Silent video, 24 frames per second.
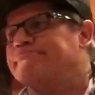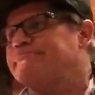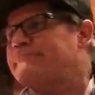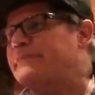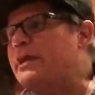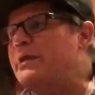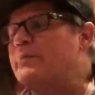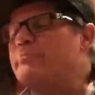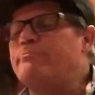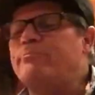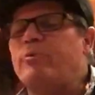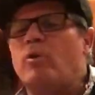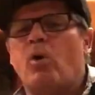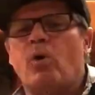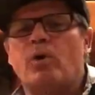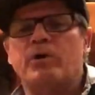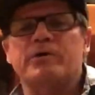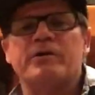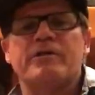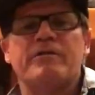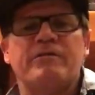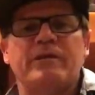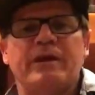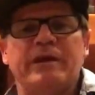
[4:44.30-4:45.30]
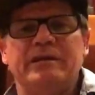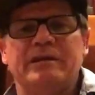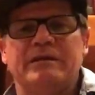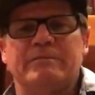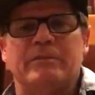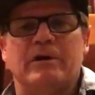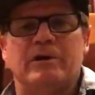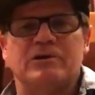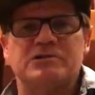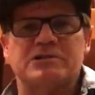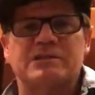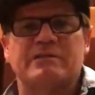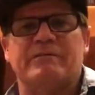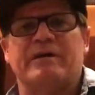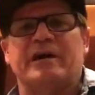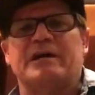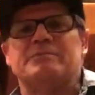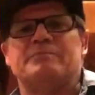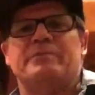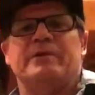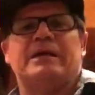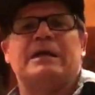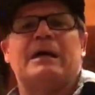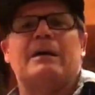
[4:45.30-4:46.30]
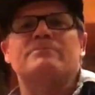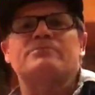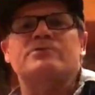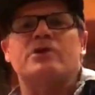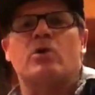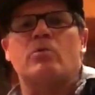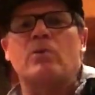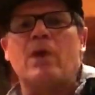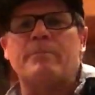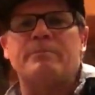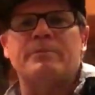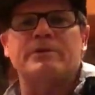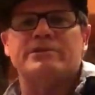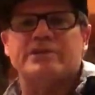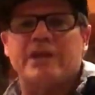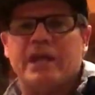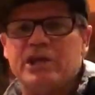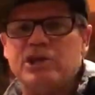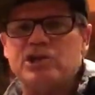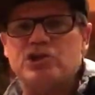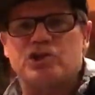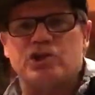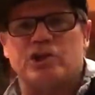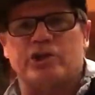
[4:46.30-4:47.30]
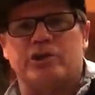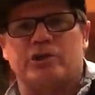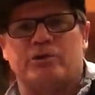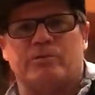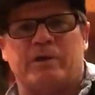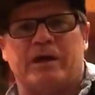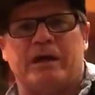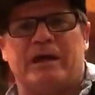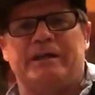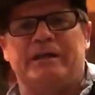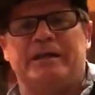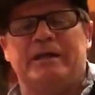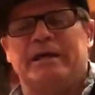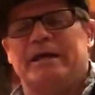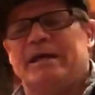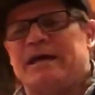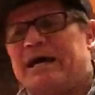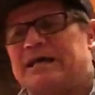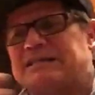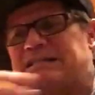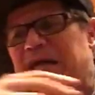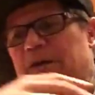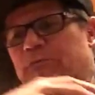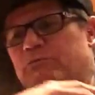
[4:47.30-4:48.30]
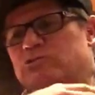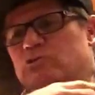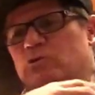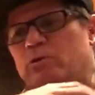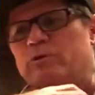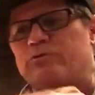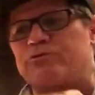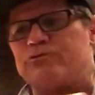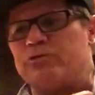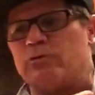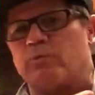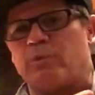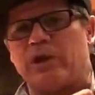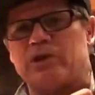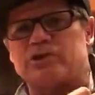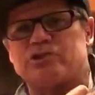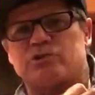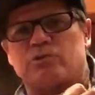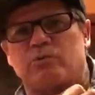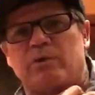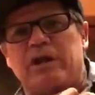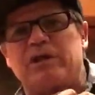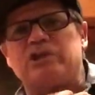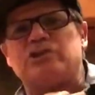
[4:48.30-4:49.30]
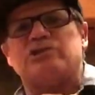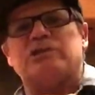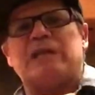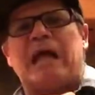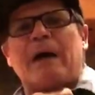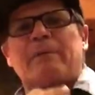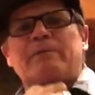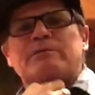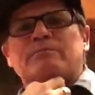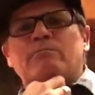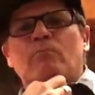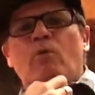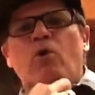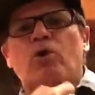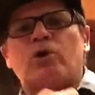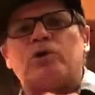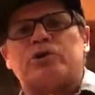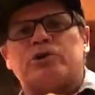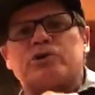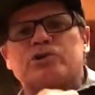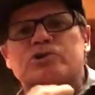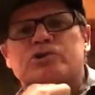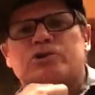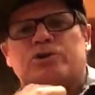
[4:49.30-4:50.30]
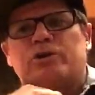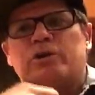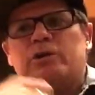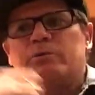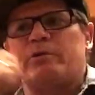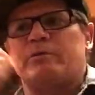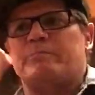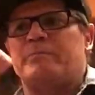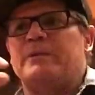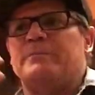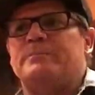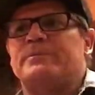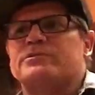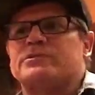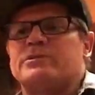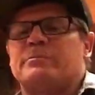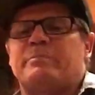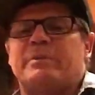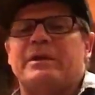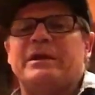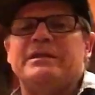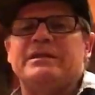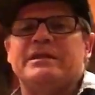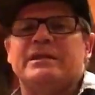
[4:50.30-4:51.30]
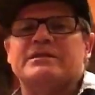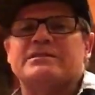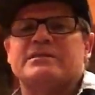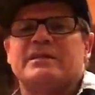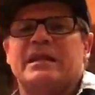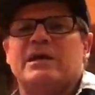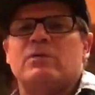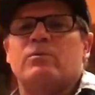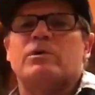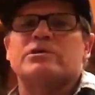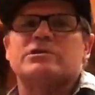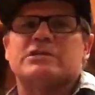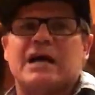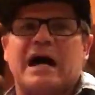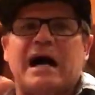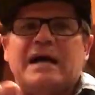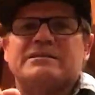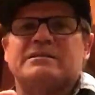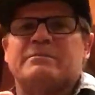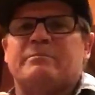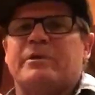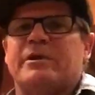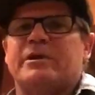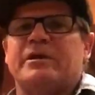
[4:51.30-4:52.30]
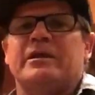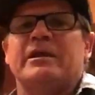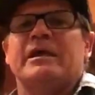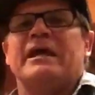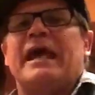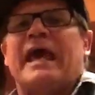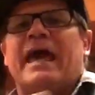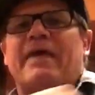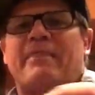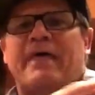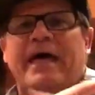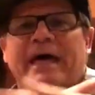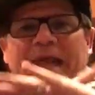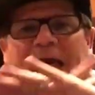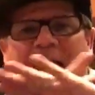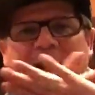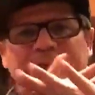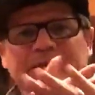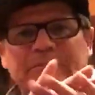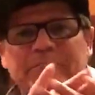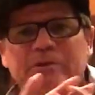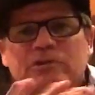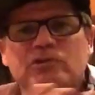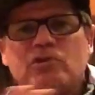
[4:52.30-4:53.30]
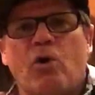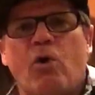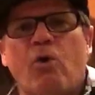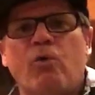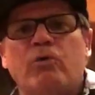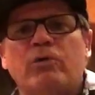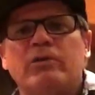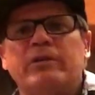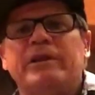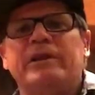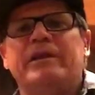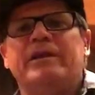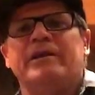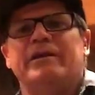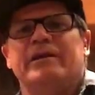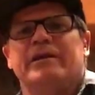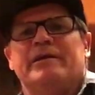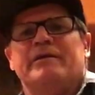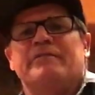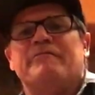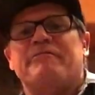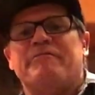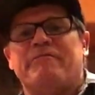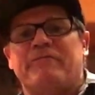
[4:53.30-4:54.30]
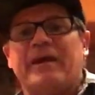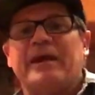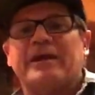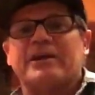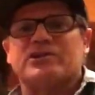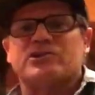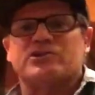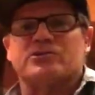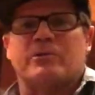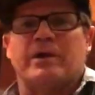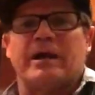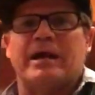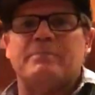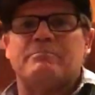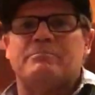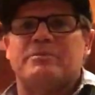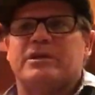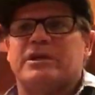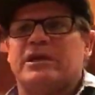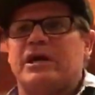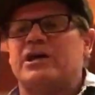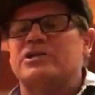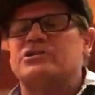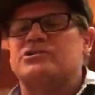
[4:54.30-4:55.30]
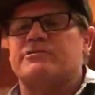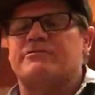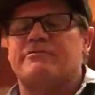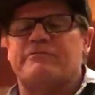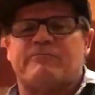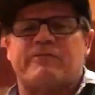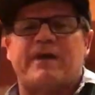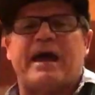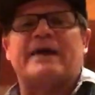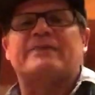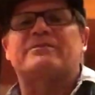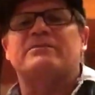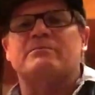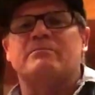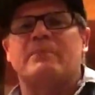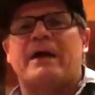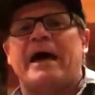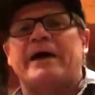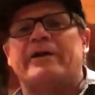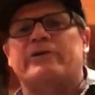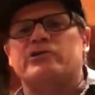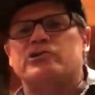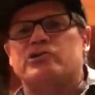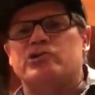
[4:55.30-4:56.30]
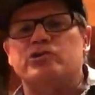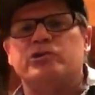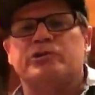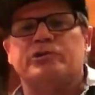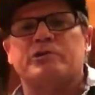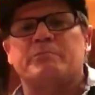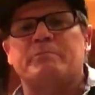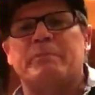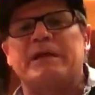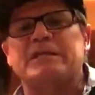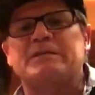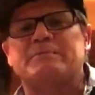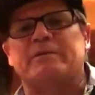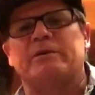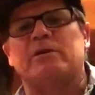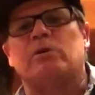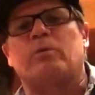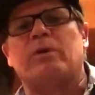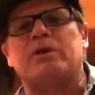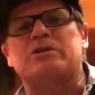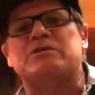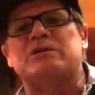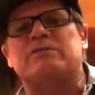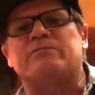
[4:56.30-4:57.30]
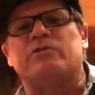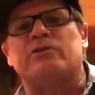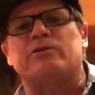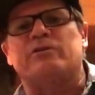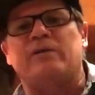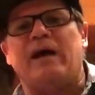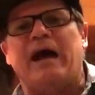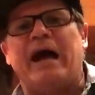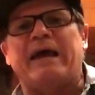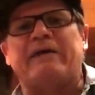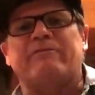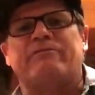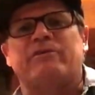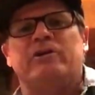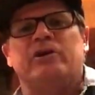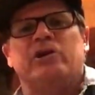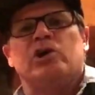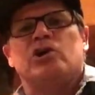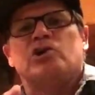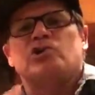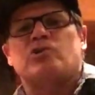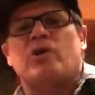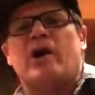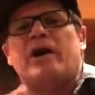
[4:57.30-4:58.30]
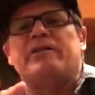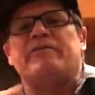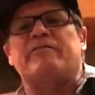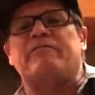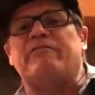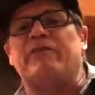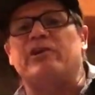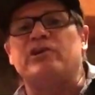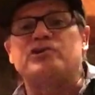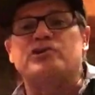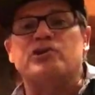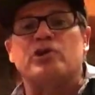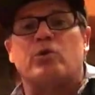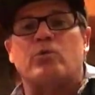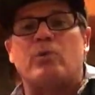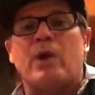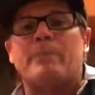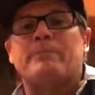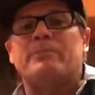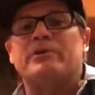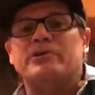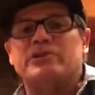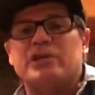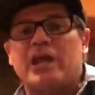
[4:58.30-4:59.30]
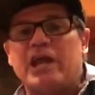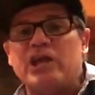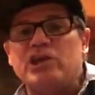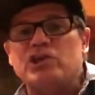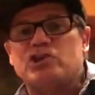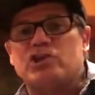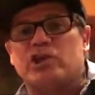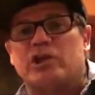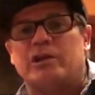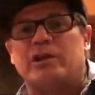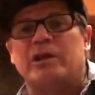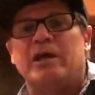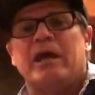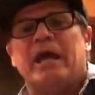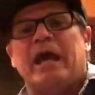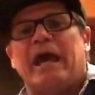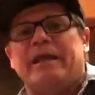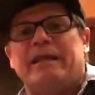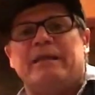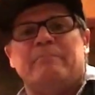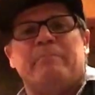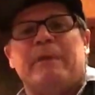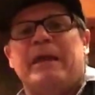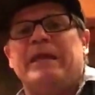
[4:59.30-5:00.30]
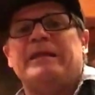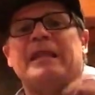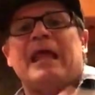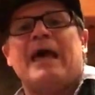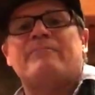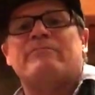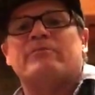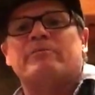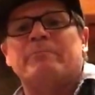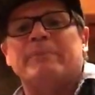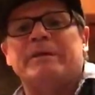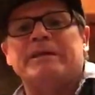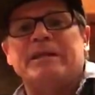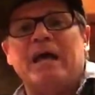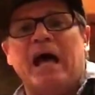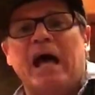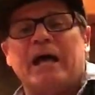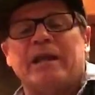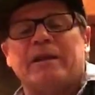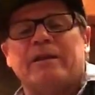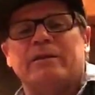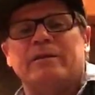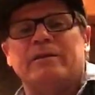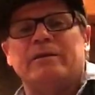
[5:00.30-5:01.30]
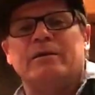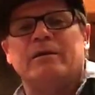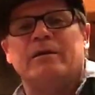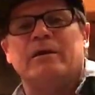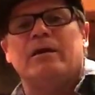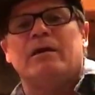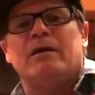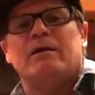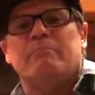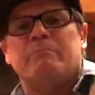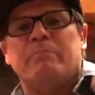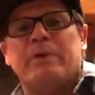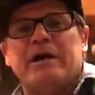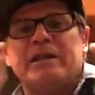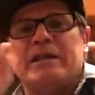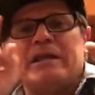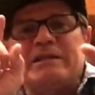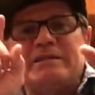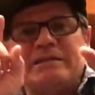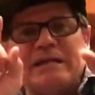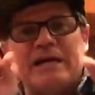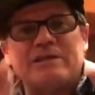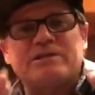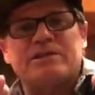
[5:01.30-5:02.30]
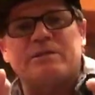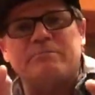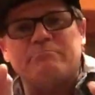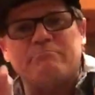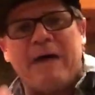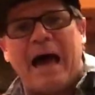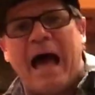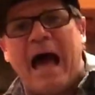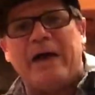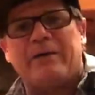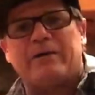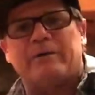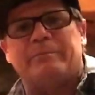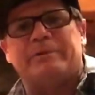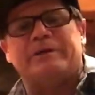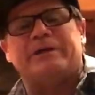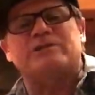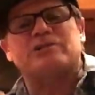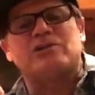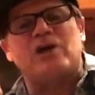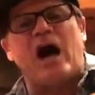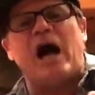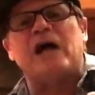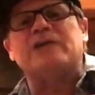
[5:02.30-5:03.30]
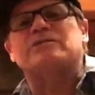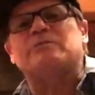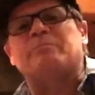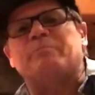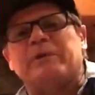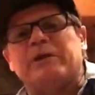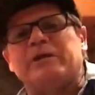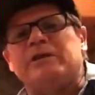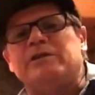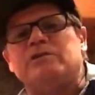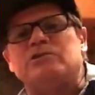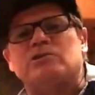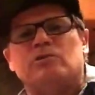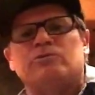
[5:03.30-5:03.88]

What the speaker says: important thing to most of us becomes our reputation, right? As I was going through restoration, I was more concerned with people's opinions than I was God's opinion, and that had to be totally fixed, right? Because the fact of the matter is may spend the rest of your life trying to fix your reputation, and it may never be done. But it doesn't matter because God's opinion is the